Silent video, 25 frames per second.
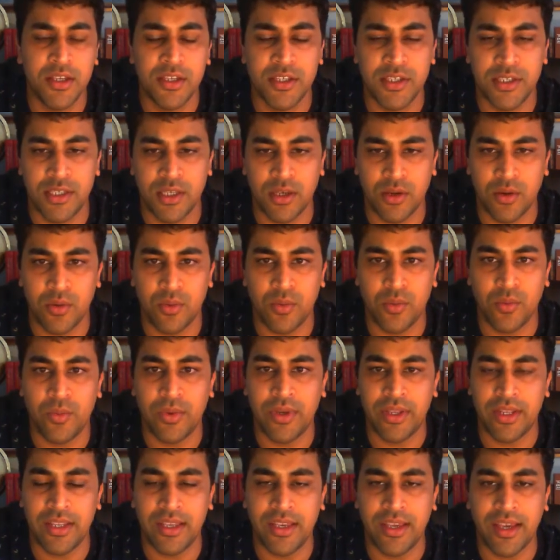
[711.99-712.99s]
so
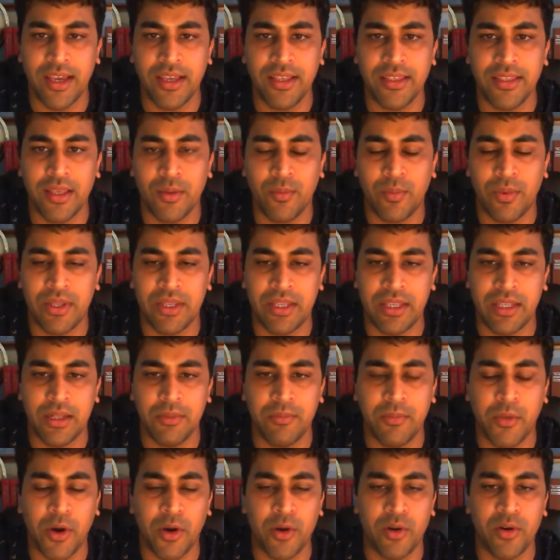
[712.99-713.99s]
we indicate that we need a
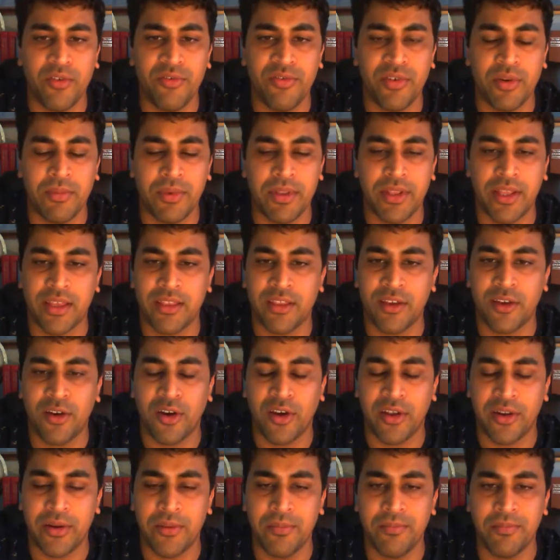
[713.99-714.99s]
borrow from another
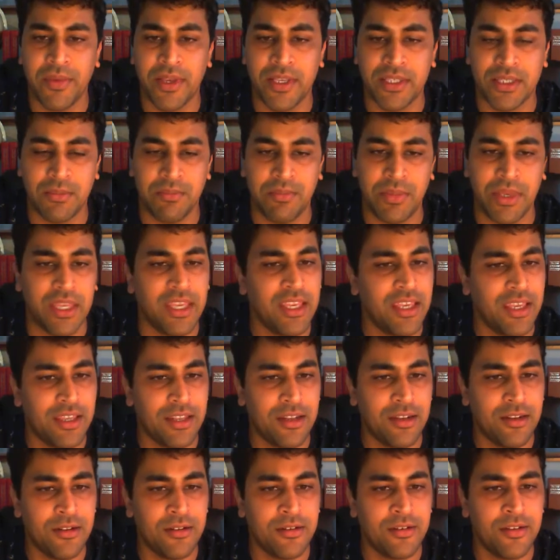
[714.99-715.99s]
column as a b
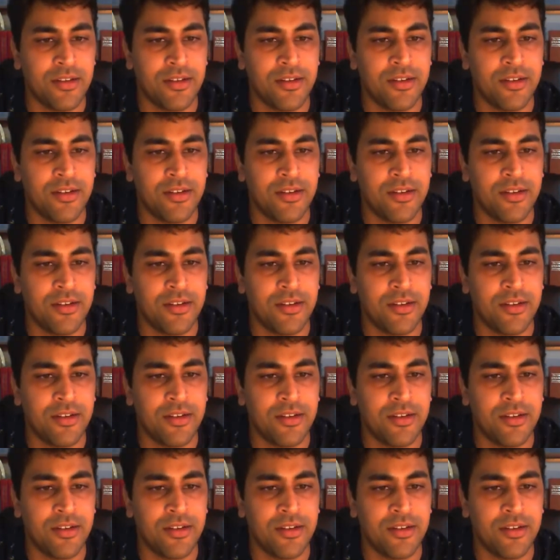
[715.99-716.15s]
in,